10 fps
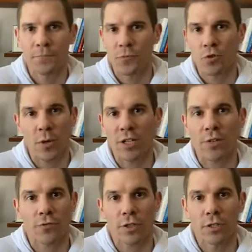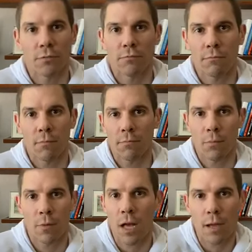to a different
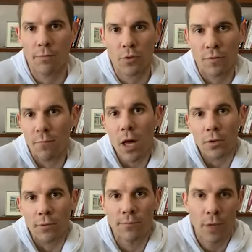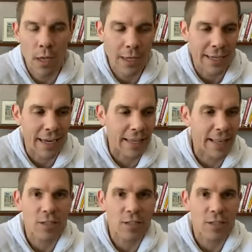sort of model. And that's